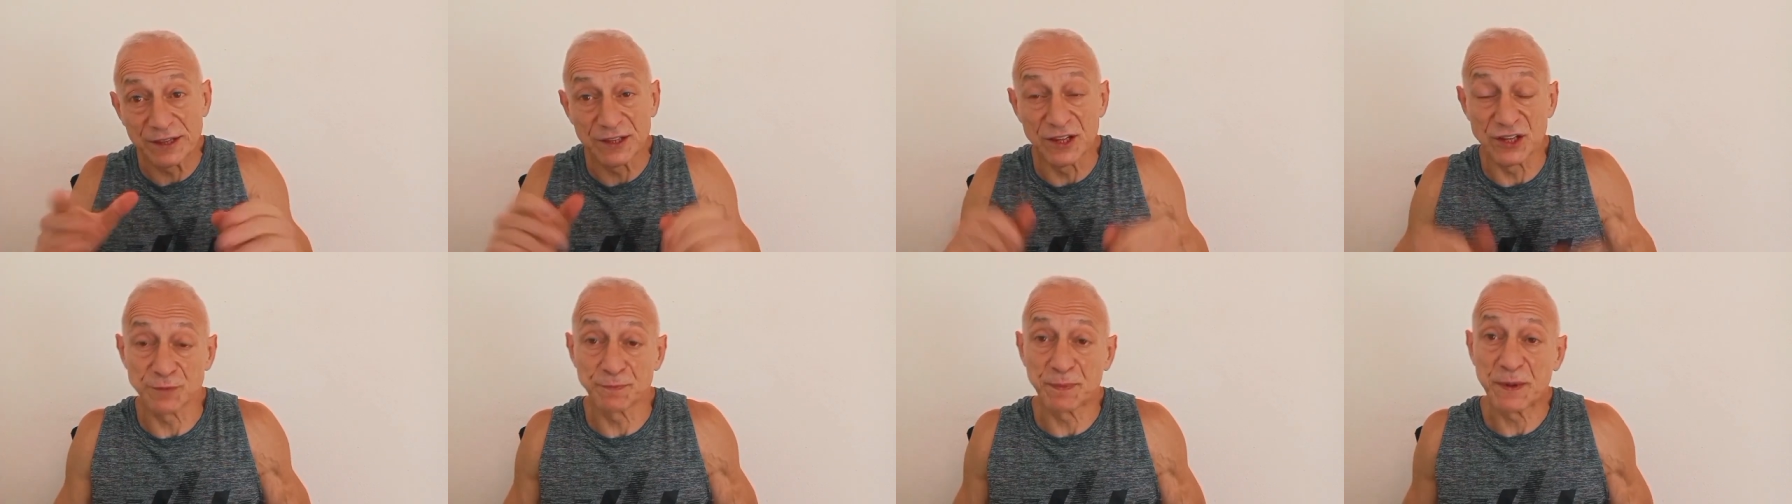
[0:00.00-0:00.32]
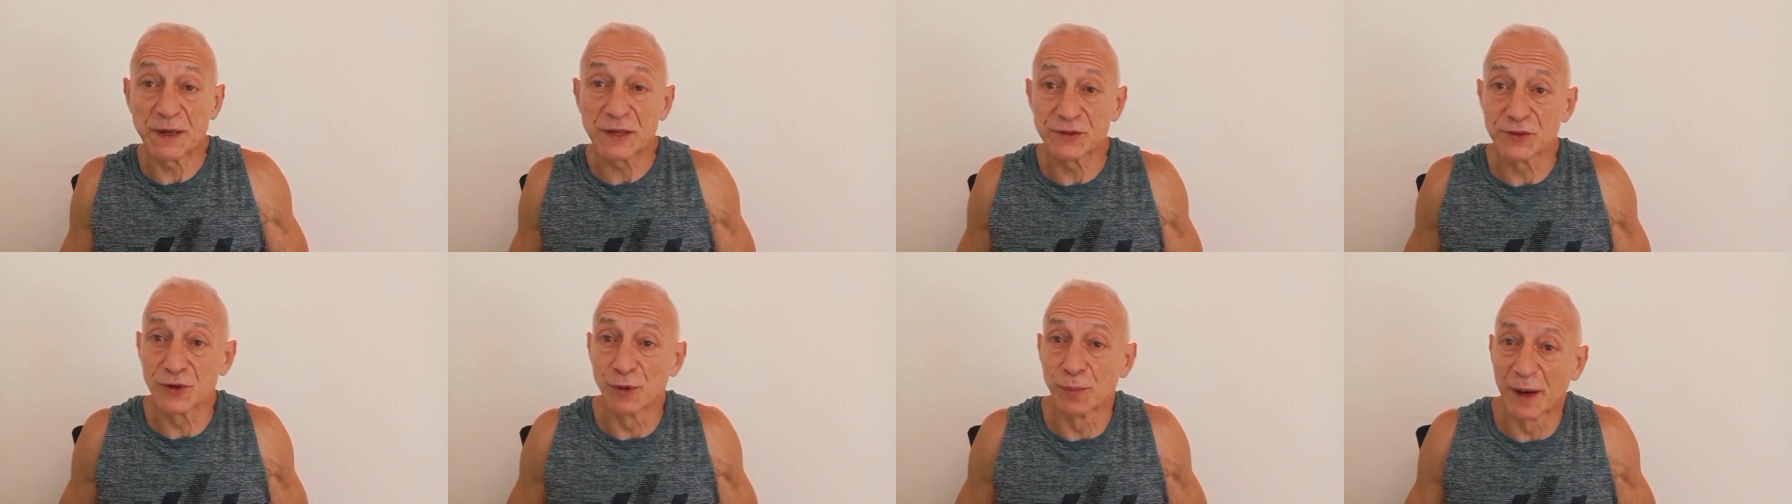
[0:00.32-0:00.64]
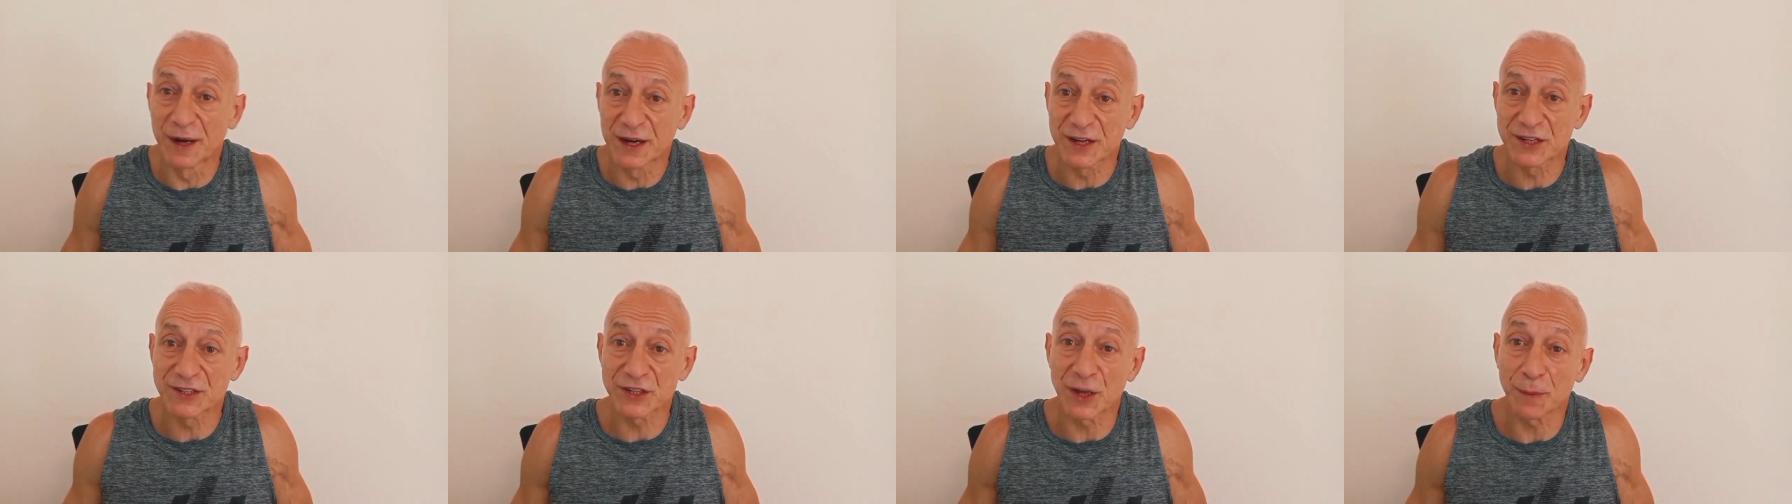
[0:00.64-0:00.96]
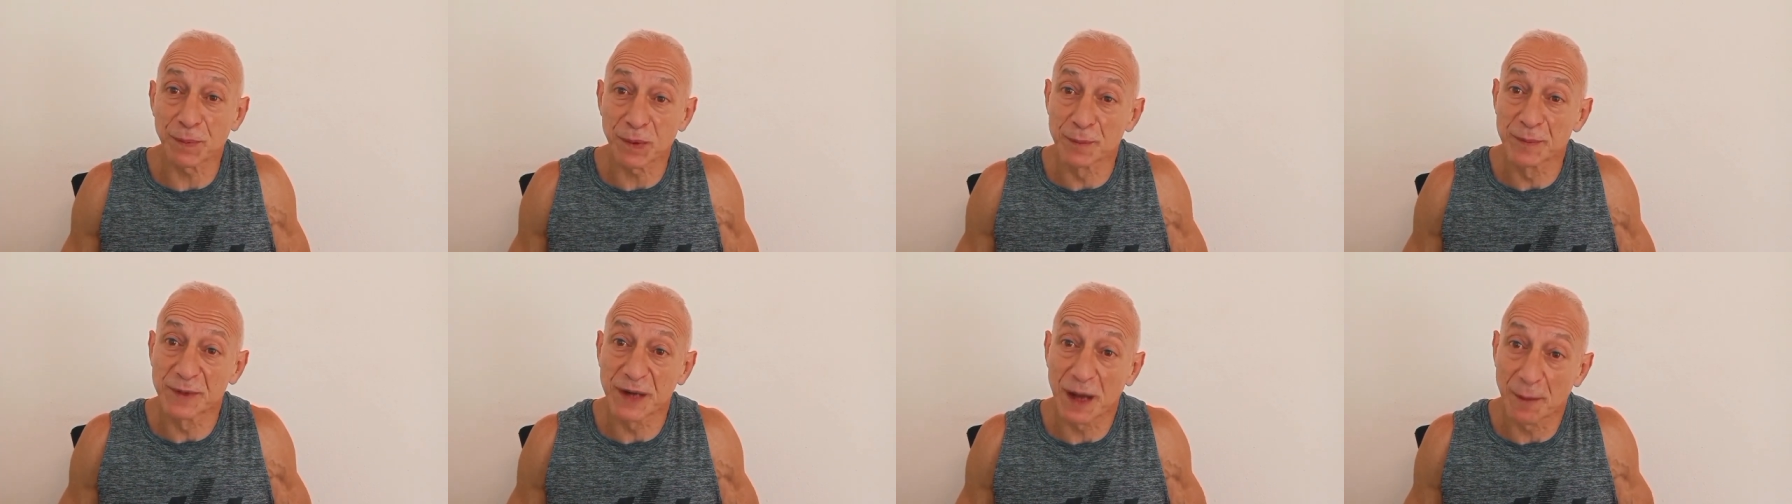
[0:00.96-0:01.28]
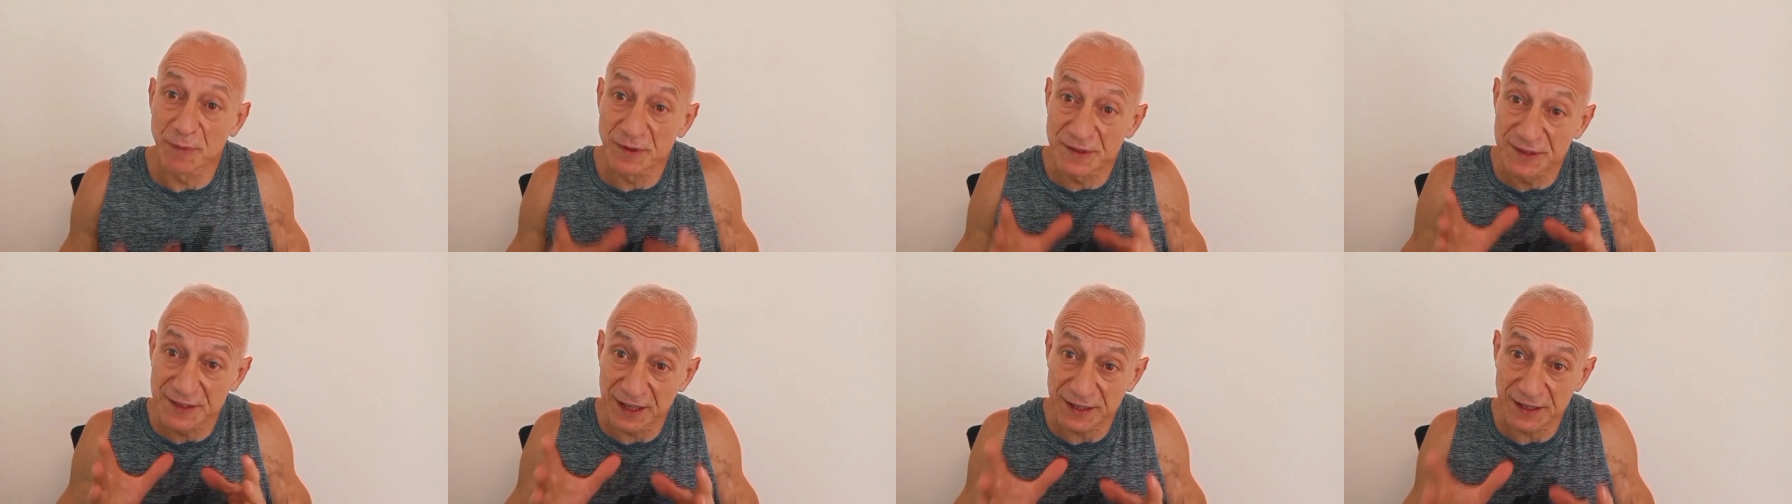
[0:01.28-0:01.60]
like to speak to you about a supplement
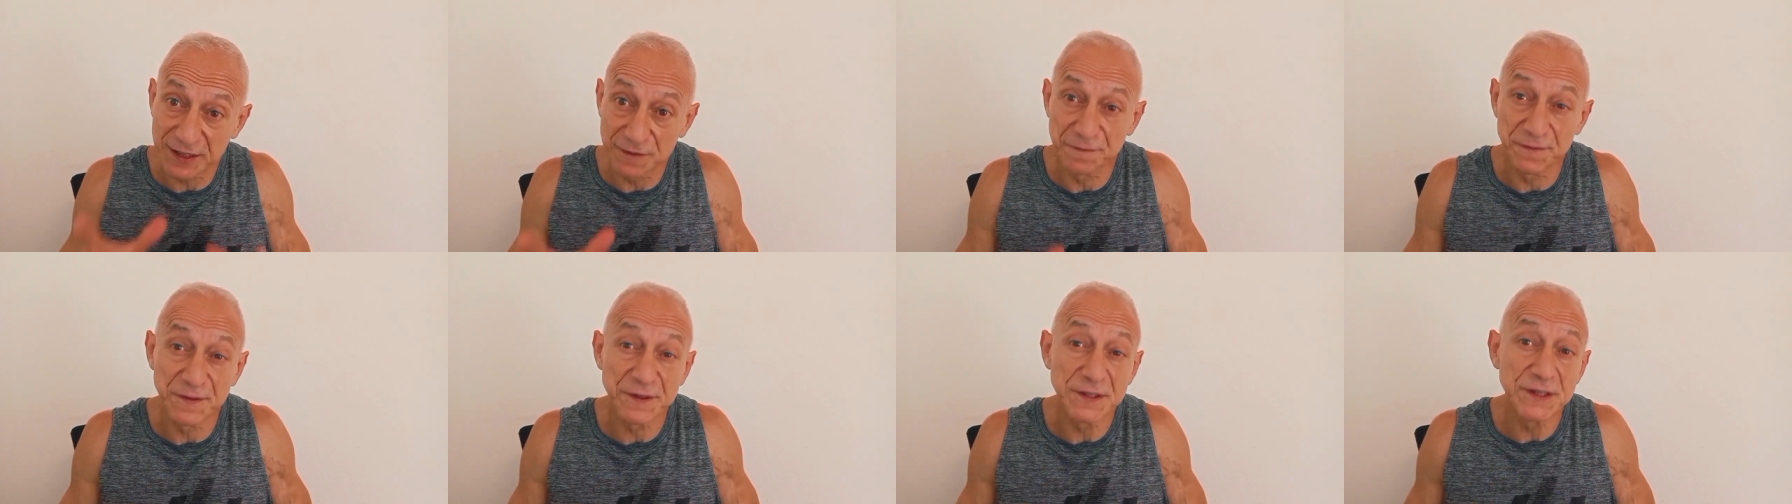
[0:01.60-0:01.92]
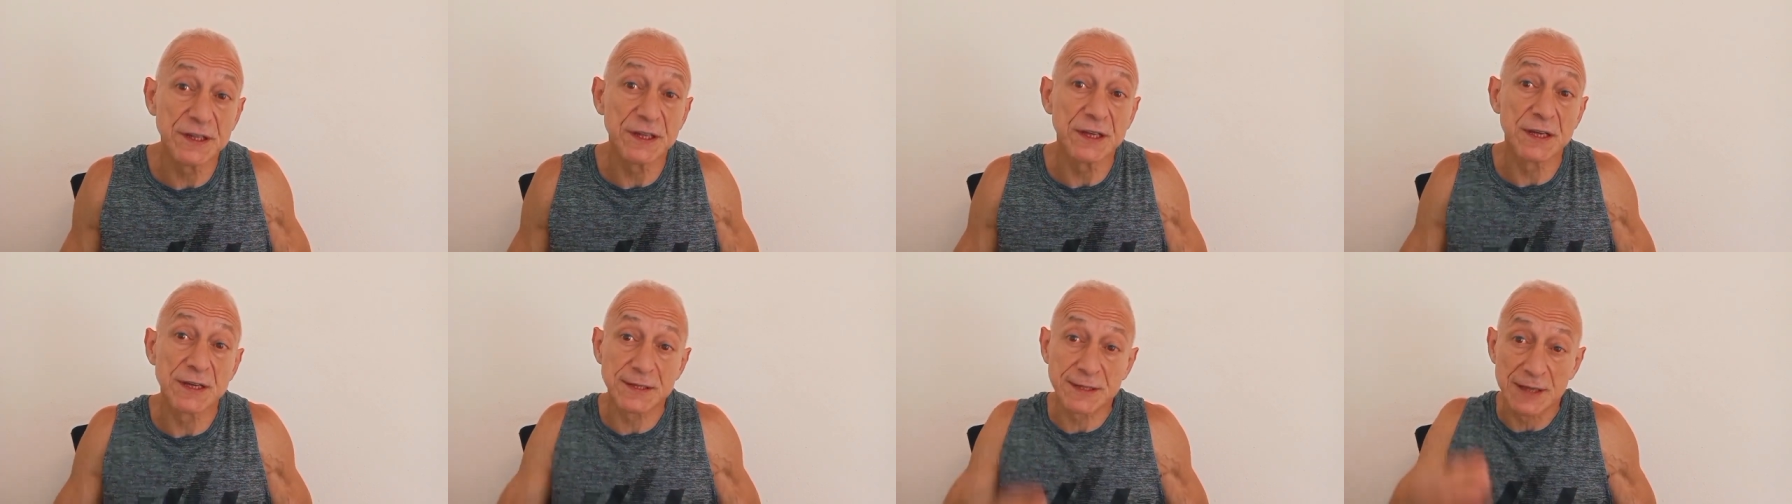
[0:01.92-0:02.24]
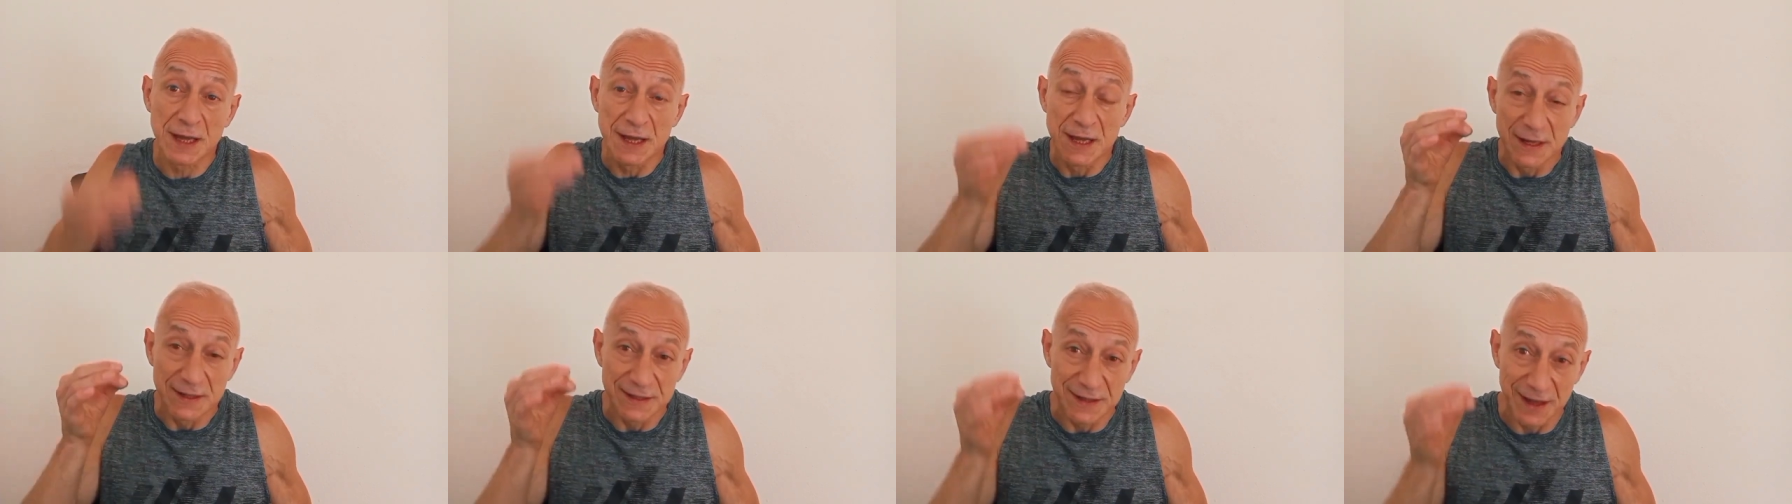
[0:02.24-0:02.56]
I've been taking for years